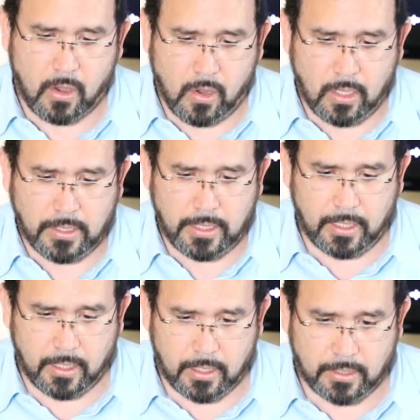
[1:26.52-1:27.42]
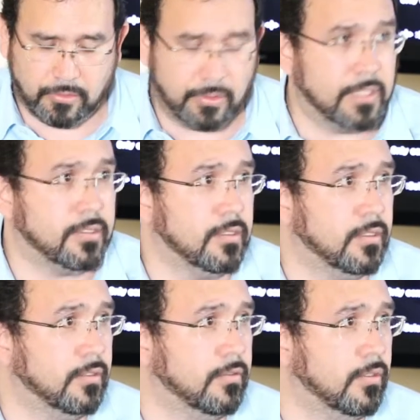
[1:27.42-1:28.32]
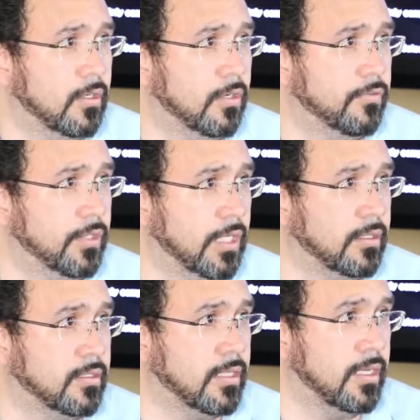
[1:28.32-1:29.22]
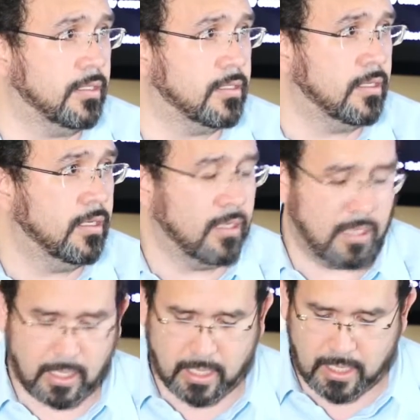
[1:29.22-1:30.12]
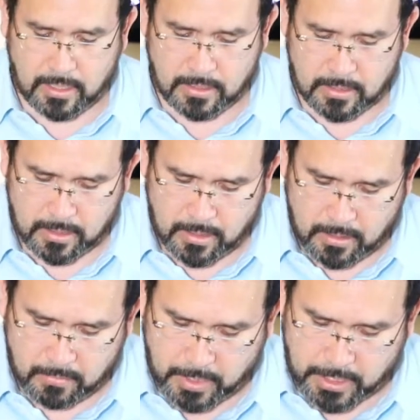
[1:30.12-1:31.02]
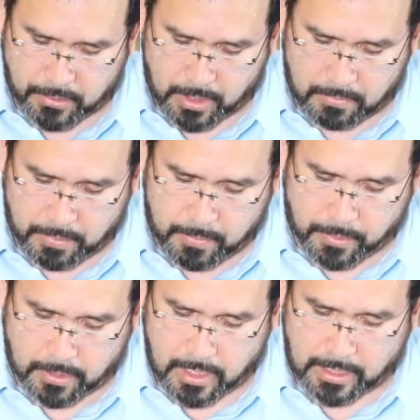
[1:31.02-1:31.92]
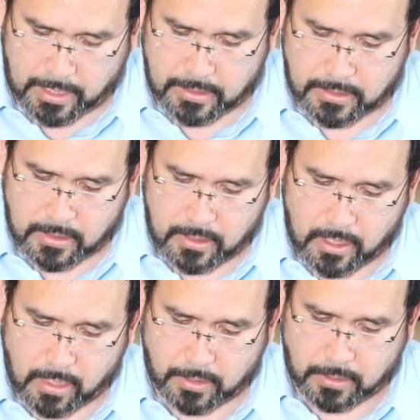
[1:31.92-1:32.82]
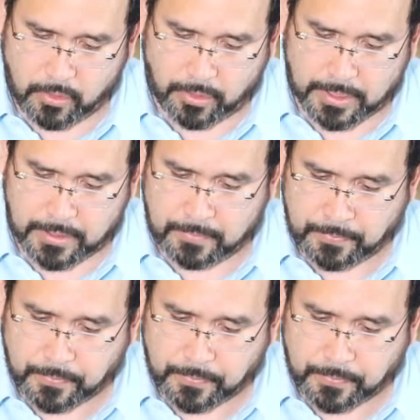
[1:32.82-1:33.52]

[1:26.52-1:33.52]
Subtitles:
all the threats of the United States against Venezuelan people, against our democracy.